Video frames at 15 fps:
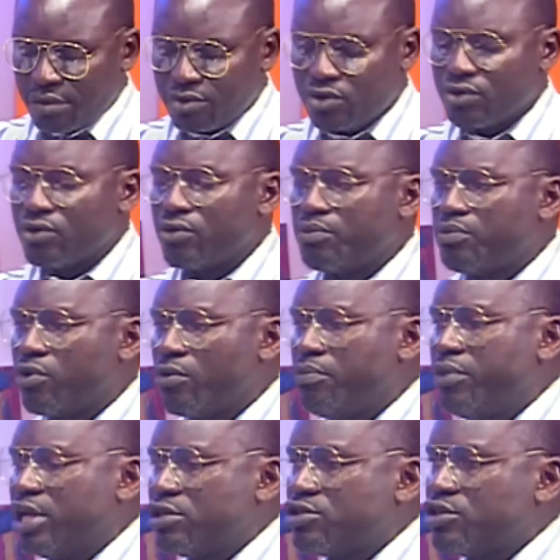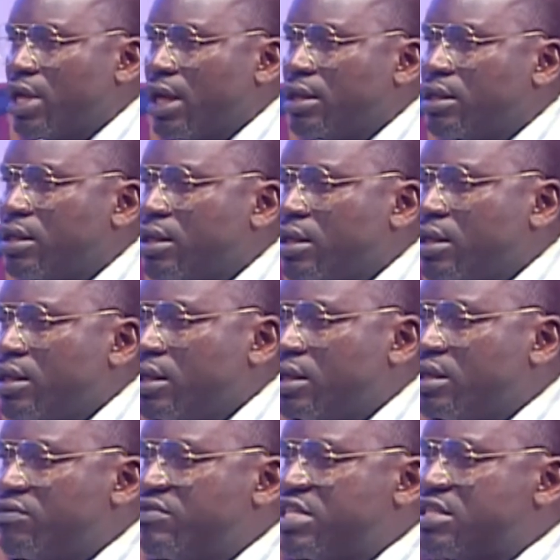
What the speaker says: to Paul Bertrand. If these